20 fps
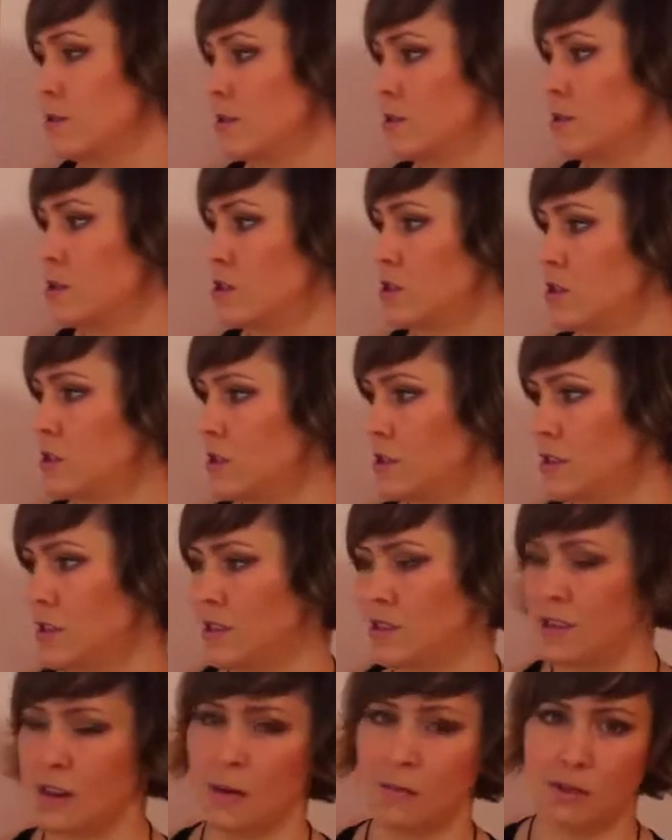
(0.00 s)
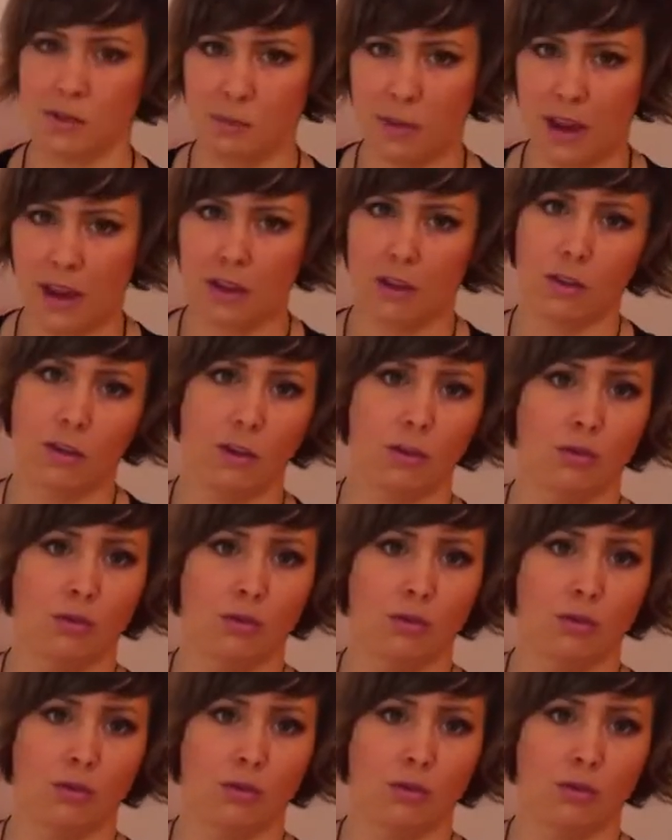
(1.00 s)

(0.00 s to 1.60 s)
So it's just it's an empty pail,